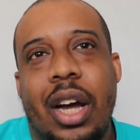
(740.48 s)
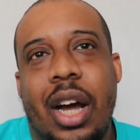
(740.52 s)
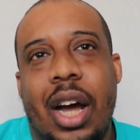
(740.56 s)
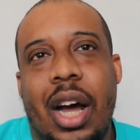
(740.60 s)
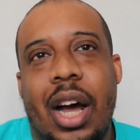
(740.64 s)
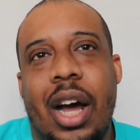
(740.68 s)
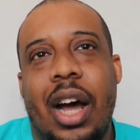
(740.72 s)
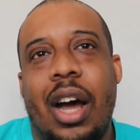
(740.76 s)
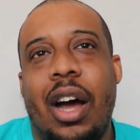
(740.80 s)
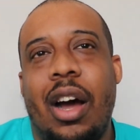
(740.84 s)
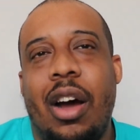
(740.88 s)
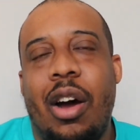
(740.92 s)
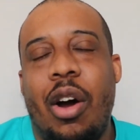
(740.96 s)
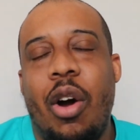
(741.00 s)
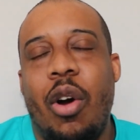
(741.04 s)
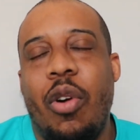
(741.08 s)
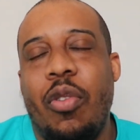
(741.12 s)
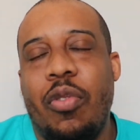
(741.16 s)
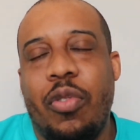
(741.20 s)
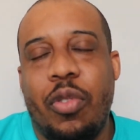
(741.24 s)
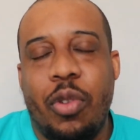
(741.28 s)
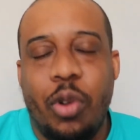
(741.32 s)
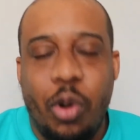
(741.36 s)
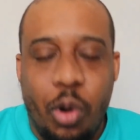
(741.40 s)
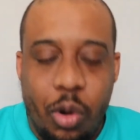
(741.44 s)

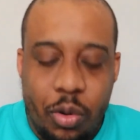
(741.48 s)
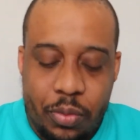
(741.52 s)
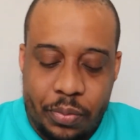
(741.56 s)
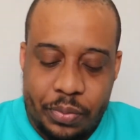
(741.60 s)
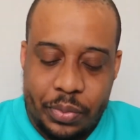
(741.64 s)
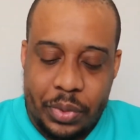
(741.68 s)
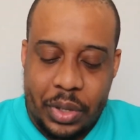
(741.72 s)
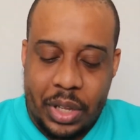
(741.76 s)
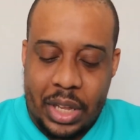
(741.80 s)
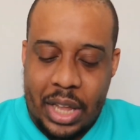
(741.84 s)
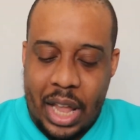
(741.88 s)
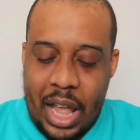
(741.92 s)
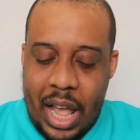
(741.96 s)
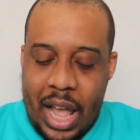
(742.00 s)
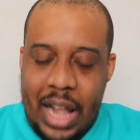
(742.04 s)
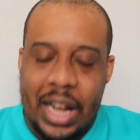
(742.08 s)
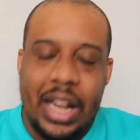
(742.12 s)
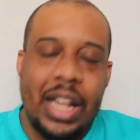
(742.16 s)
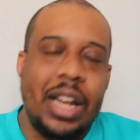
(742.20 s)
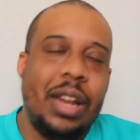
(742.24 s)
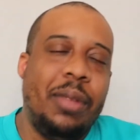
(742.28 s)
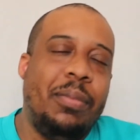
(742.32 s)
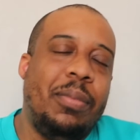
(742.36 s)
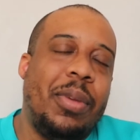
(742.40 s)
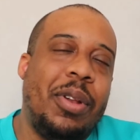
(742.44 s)
overall. And
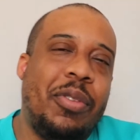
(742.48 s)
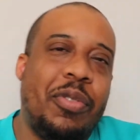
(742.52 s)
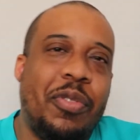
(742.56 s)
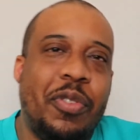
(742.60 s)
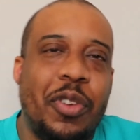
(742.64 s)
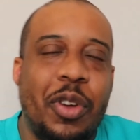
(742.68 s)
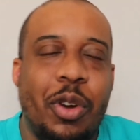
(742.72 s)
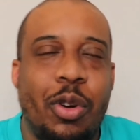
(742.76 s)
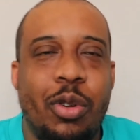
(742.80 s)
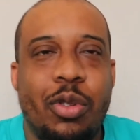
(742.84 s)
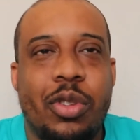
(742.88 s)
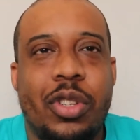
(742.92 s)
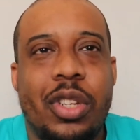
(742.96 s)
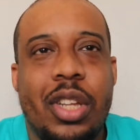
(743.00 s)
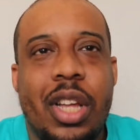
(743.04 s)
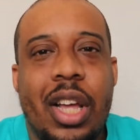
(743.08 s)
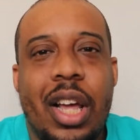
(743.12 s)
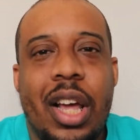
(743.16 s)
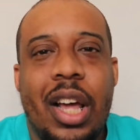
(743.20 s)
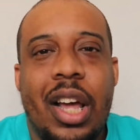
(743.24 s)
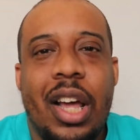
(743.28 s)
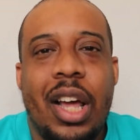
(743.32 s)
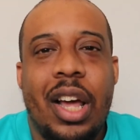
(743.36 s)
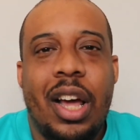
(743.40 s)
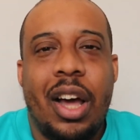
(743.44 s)
then in midfield,
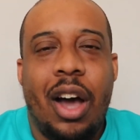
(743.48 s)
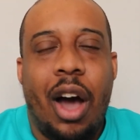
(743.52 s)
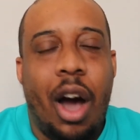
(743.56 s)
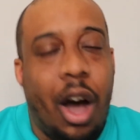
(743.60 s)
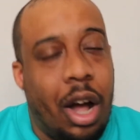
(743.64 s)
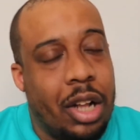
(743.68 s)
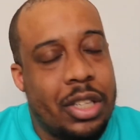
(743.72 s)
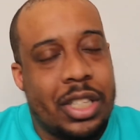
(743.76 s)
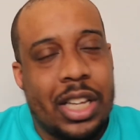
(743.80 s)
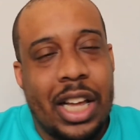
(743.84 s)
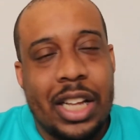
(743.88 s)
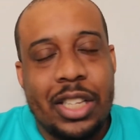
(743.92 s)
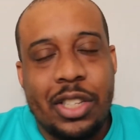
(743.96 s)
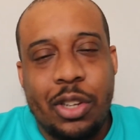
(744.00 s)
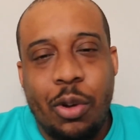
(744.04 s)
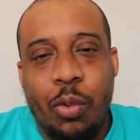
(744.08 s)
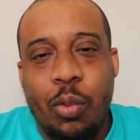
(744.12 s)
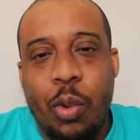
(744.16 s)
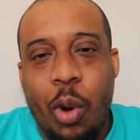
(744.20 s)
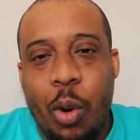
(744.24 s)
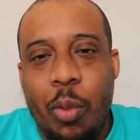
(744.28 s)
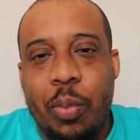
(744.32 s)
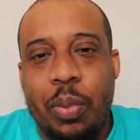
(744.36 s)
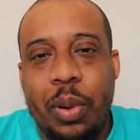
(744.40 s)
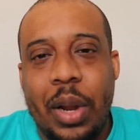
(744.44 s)
Arteta
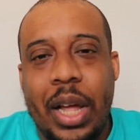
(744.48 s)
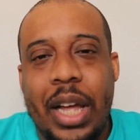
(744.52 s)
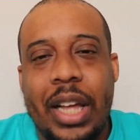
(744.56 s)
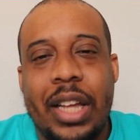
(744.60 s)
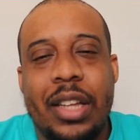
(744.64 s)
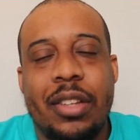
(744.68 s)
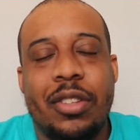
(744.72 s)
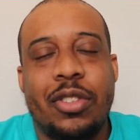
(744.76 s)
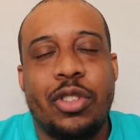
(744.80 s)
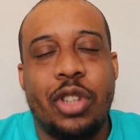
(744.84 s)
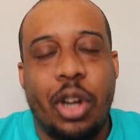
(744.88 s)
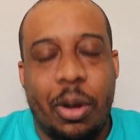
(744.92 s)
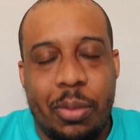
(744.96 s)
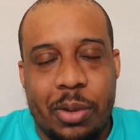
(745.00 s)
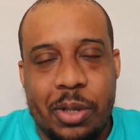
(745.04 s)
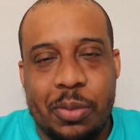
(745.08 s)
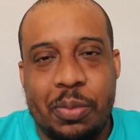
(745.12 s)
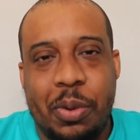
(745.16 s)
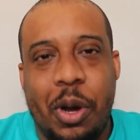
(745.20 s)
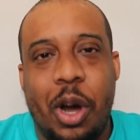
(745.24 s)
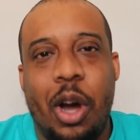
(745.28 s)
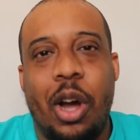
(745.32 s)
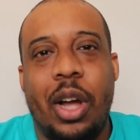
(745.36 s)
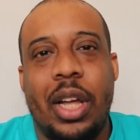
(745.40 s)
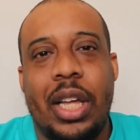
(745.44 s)
will play Thomas
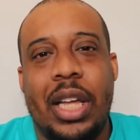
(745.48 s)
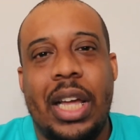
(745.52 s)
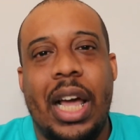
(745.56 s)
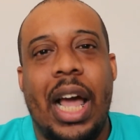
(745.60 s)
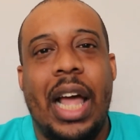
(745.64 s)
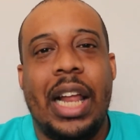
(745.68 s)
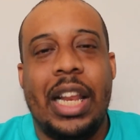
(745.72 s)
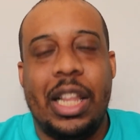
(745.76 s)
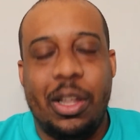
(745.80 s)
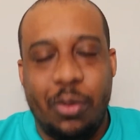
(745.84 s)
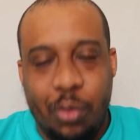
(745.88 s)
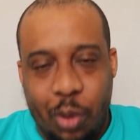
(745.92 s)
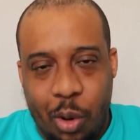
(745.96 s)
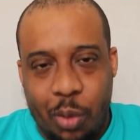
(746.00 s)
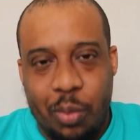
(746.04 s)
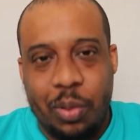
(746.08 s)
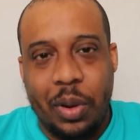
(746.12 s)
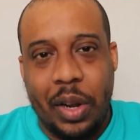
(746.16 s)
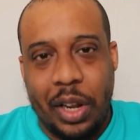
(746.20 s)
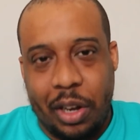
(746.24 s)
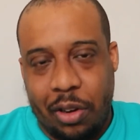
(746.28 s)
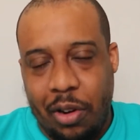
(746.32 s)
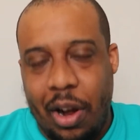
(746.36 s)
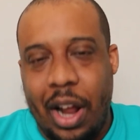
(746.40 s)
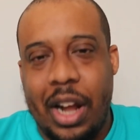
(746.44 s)
Partey and he will
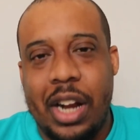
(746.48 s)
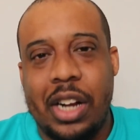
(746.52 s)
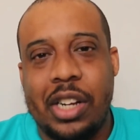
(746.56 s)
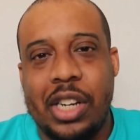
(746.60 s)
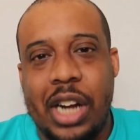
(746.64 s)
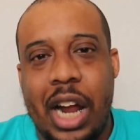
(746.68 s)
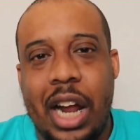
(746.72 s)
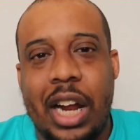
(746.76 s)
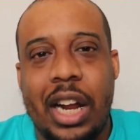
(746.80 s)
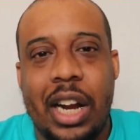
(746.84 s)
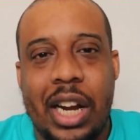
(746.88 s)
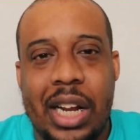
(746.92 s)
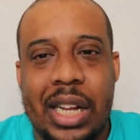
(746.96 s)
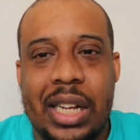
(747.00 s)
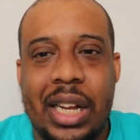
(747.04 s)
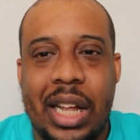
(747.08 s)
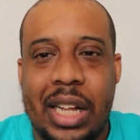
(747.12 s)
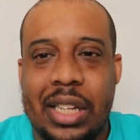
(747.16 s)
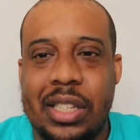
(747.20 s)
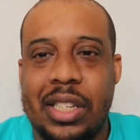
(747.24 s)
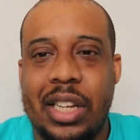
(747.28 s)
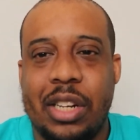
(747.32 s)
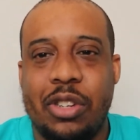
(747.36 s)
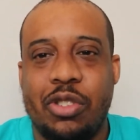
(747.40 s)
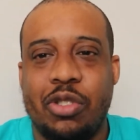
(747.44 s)
play Granit Xhaka in
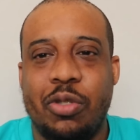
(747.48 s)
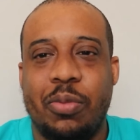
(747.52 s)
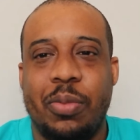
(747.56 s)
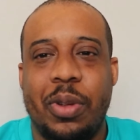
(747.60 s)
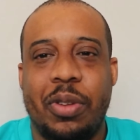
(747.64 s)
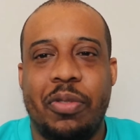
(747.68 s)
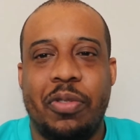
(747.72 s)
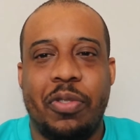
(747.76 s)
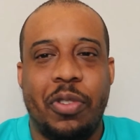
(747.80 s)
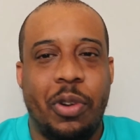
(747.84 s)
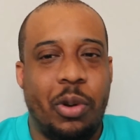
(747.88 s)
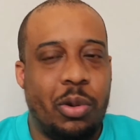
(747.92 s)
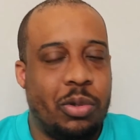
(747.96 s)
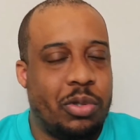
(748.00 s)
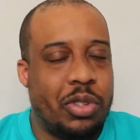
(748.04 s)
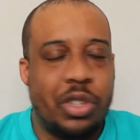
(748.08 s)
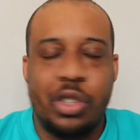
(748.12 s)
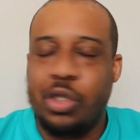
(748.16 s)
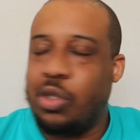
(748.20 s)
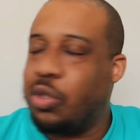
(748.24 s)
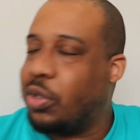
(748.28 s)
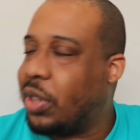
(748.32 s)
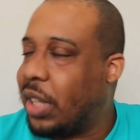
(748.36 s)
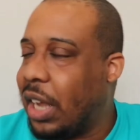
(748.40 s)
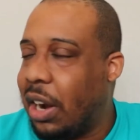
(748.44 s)
that central midfield.
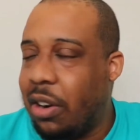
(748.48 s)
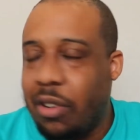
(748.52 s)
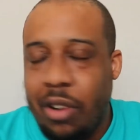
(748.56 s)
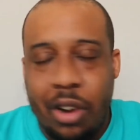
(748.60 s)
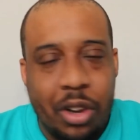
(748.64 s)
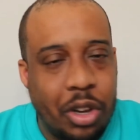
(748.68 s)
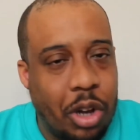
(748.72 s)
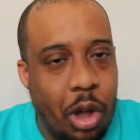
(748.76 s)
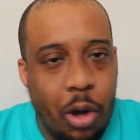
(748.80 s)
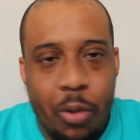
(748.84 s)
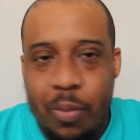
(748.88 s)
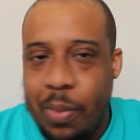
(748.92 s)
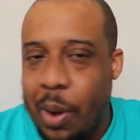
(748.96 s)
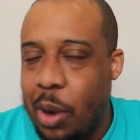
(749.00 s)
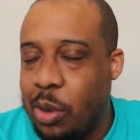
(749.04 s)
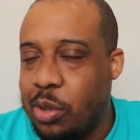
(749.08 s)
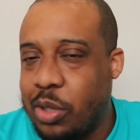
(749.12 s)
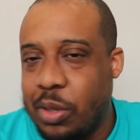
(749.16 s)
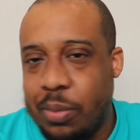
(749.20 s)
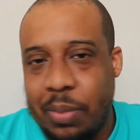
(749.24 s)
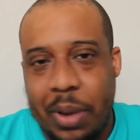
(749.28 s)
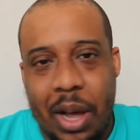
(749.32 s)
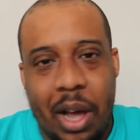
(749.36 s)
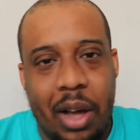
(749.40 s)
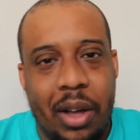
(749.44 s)
There are no
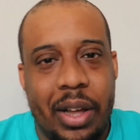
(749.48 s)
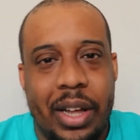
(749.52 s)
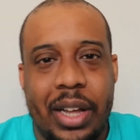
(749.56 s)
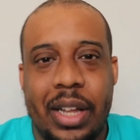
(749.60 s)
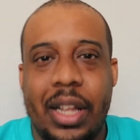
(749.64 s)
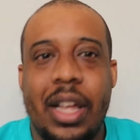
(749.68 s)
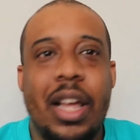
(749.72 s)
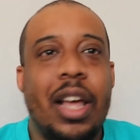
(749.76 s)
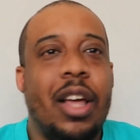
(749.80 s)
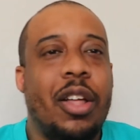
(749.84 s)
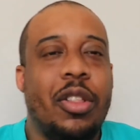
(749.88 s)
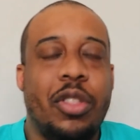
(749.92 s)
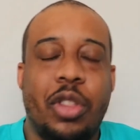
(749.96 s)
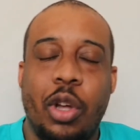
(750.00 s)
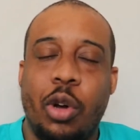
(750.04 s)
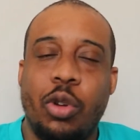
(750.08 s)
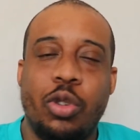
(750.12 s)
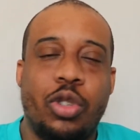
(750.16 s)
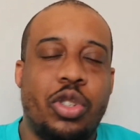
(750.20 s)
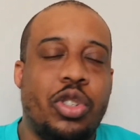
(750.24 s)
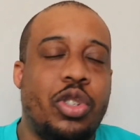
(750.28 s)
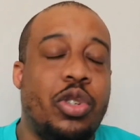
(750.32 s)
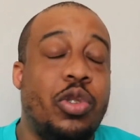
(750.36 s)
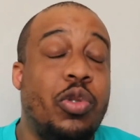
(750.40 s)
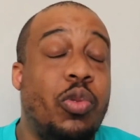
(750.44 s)
bones about it.
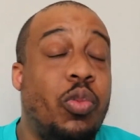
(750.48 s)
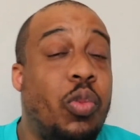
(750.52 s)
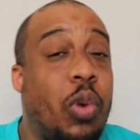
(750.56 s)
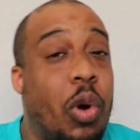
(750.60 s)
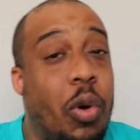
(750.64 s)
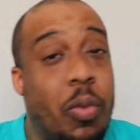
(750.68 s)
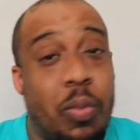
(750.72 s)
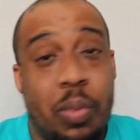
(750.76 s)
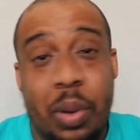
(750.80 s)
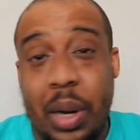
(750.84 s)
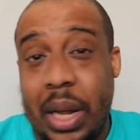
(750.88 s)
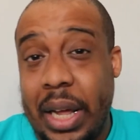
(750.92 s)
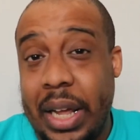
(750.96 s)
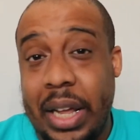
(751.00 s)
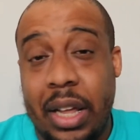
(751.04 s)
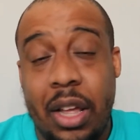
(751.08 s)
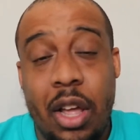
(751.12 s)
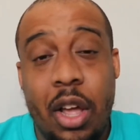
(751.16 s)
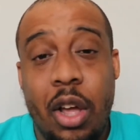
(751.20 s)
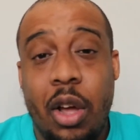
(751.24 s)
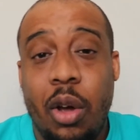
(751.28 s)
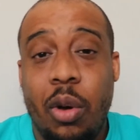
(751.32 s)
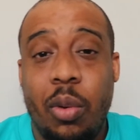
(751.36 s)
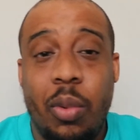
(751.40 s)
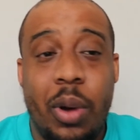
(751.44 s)
Those two will play,
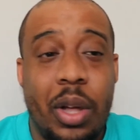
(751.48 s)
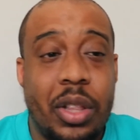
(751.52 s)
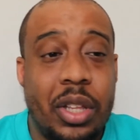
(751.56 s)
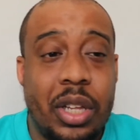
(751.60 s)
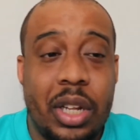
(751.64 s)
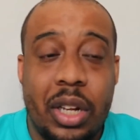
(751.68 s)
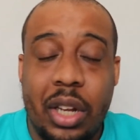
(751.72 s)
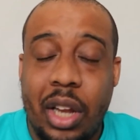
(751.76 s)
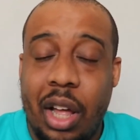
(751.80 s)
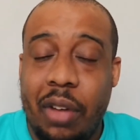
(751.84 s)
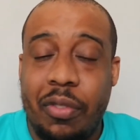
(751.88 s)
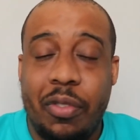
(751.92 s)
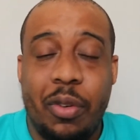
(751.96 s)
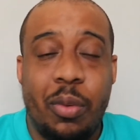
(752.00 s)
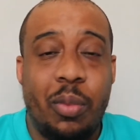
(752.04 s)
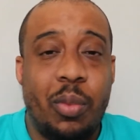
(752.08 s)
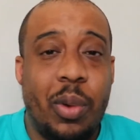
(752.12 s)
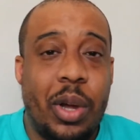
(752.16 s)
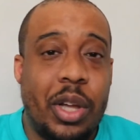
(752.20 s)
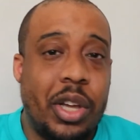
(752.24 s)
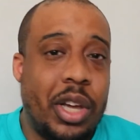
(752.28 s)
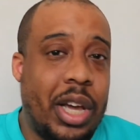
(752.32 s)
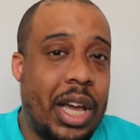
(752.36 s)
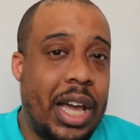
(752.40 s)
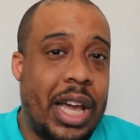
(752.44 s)
whether you love them,
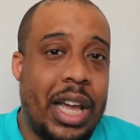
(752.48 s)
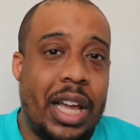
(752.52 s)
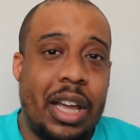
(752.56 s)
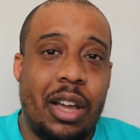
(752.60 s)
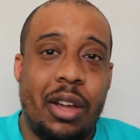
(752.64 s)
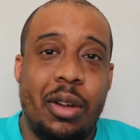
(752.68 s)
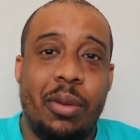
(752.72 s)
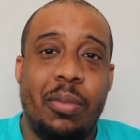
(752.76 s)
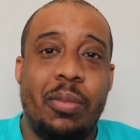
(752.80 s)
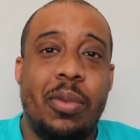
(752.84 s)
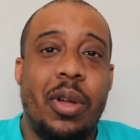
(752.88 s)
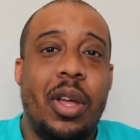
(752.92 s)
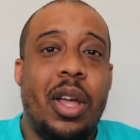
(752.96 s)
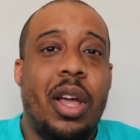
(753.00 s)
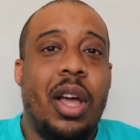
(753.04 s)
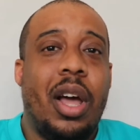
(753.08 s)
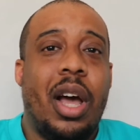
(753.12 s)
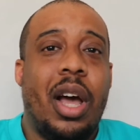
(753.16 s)
whether you hate them.